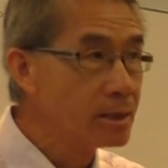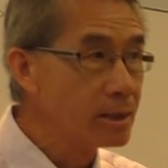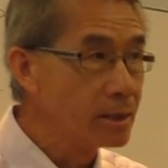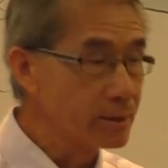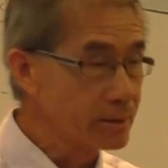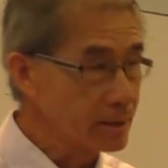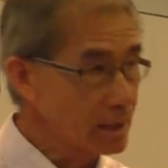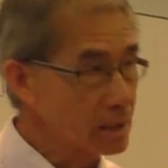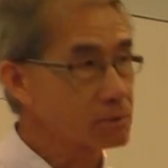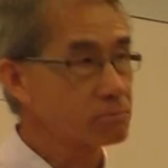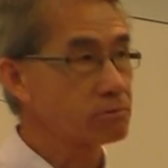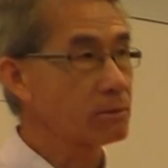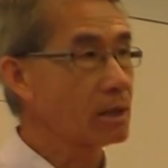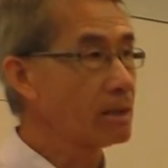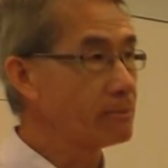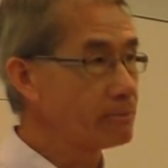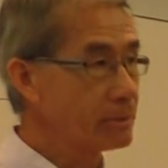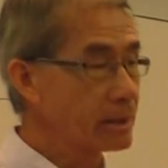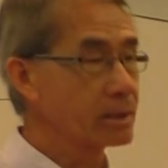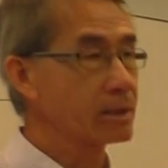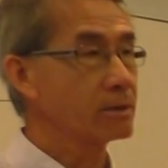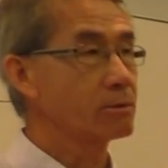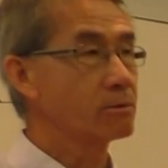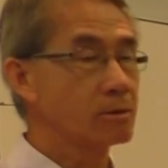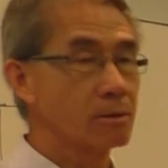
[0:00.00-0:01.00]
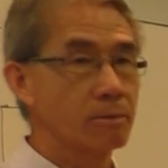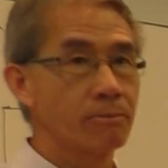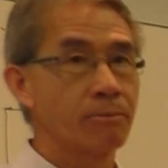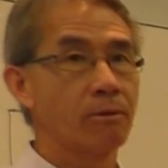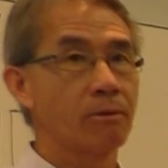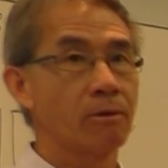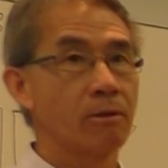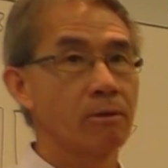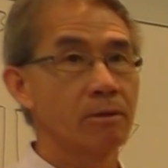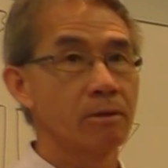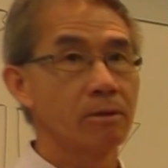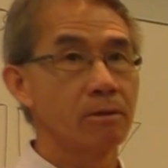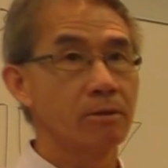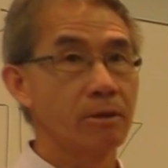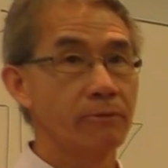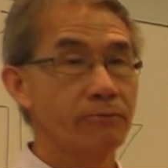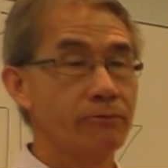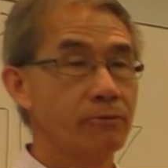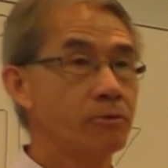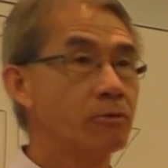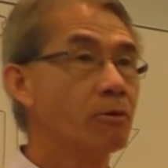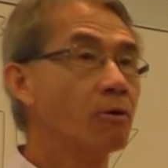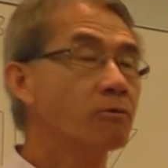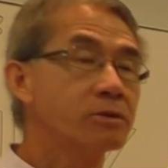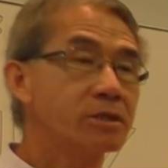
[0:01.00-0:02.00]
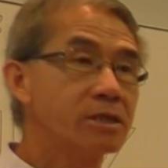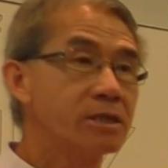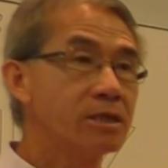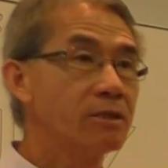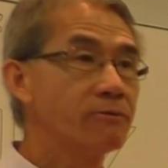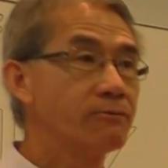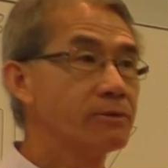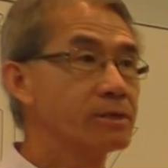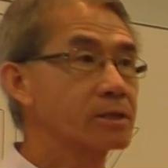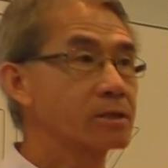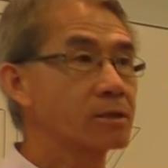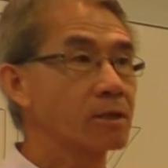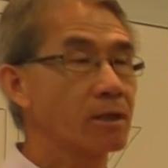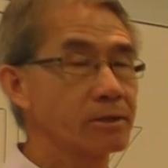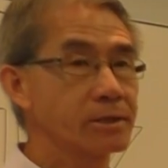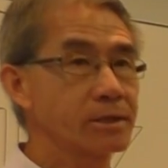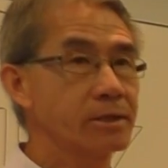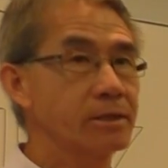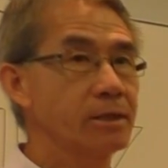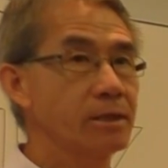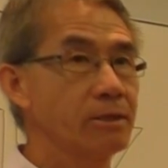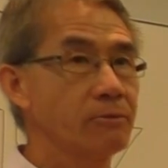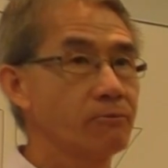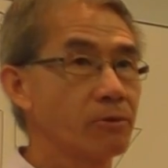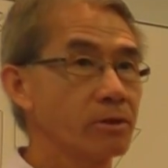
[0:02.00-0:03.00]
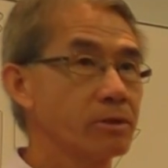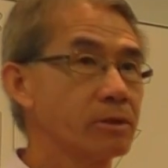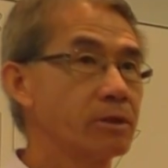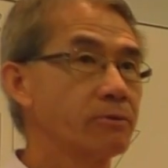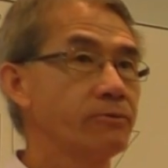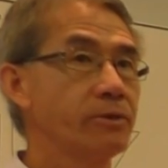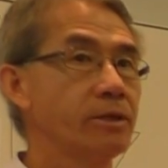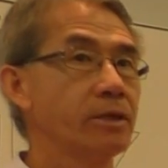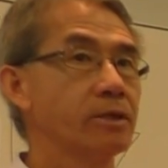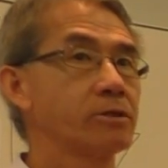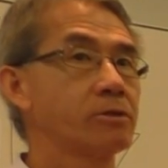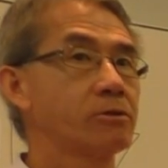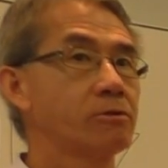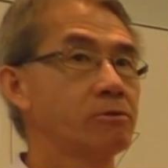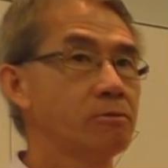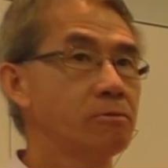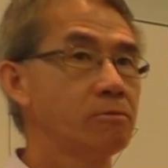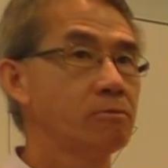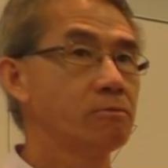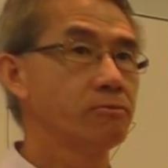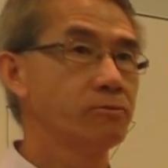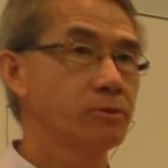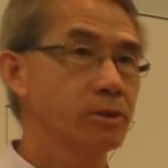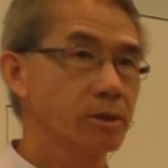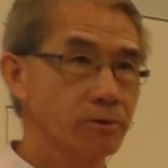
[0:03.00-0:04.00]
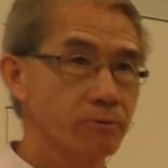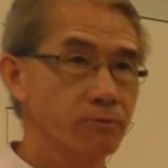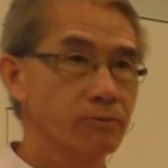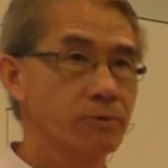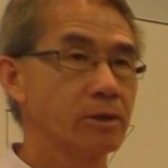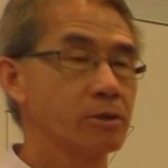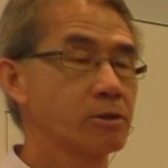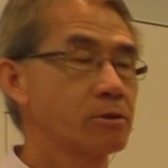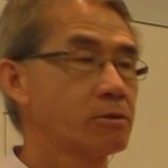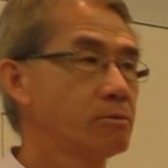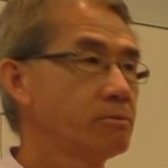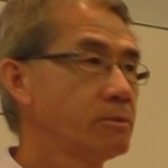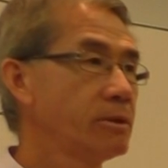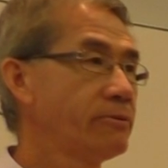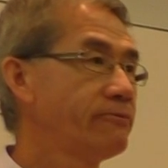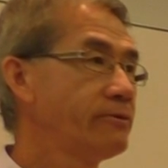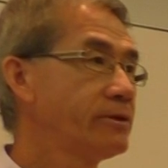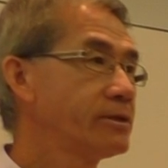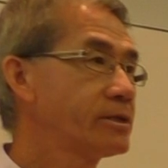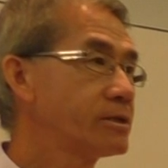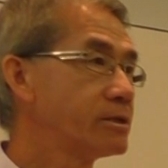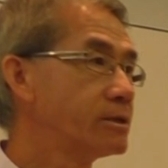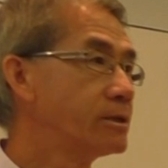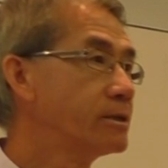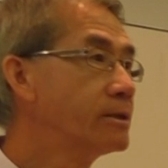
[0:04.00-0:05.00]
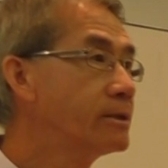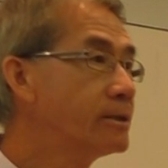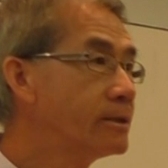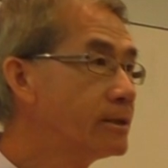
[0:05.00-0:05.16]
And that's why I bring it to the point, if you don't see the viscosity, what did we assume? We, we assume inviscid.